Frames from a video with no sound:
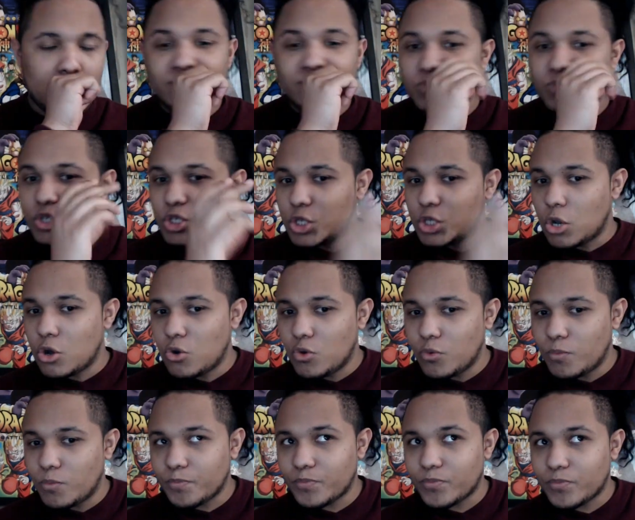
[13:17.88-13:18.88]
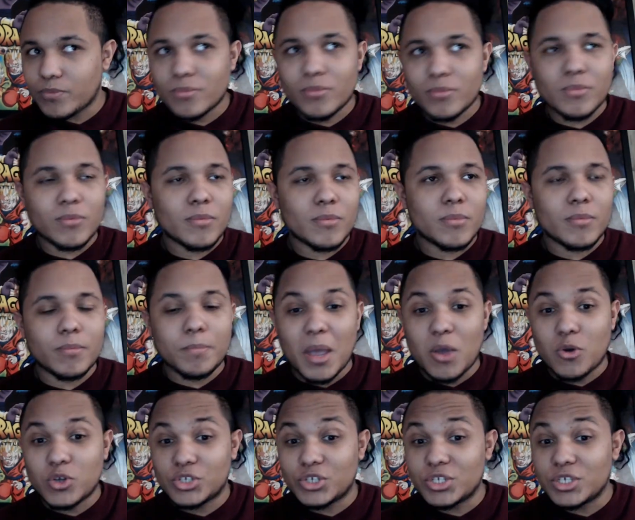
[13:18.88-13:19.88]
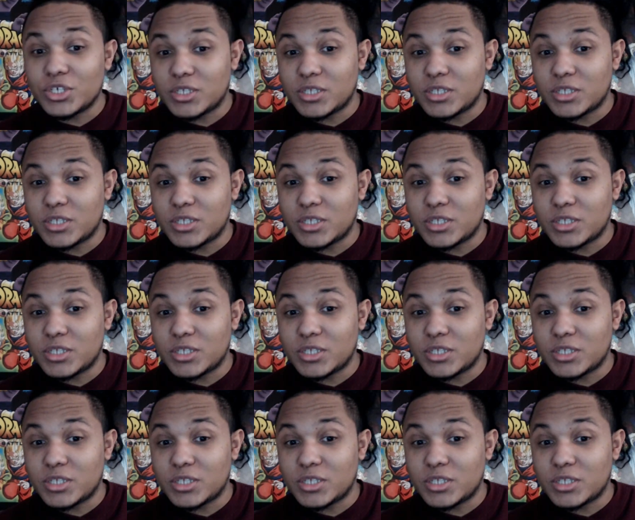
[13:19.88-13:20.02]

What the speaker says: So my question is